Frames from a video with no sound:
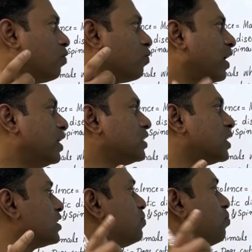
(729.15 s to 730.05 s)
one
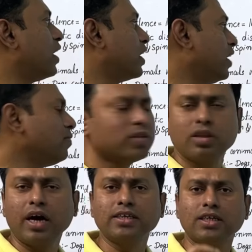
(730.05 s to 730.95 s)
injection per day.
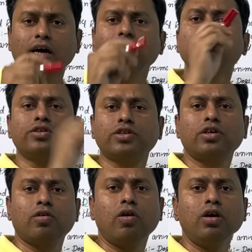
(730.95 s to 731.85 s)
That is the
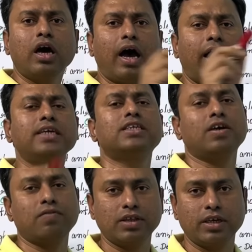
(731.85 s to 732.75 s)
0 and
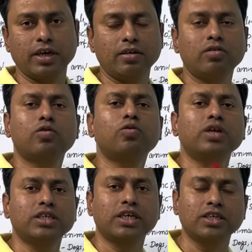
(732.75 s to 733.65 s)
7th day. Two
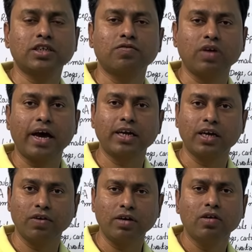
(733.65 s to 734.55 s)
injections we are
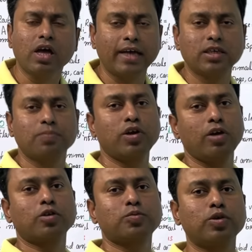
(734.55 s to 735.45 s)
giving as a
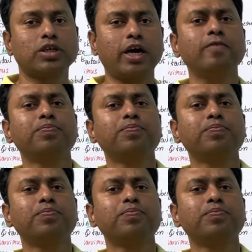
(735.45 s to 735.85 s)
pre-exposure,